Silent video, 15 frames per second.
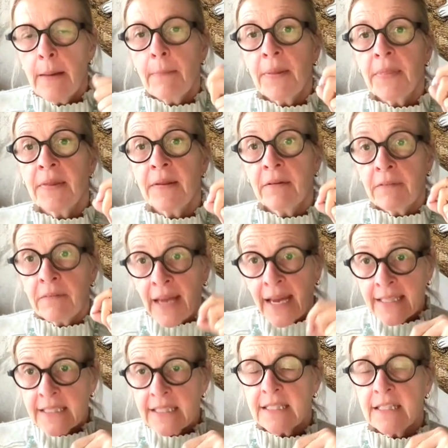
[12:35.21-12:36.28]
But if
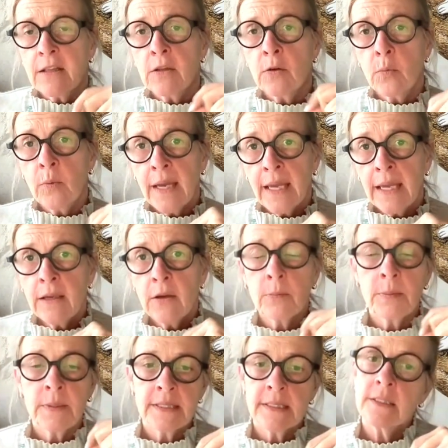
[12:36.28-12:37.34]
that's the way your
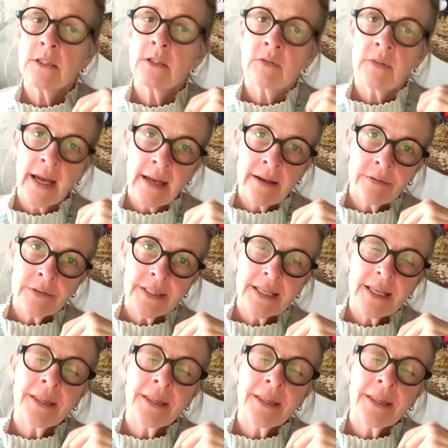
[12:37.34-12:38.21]
business survives,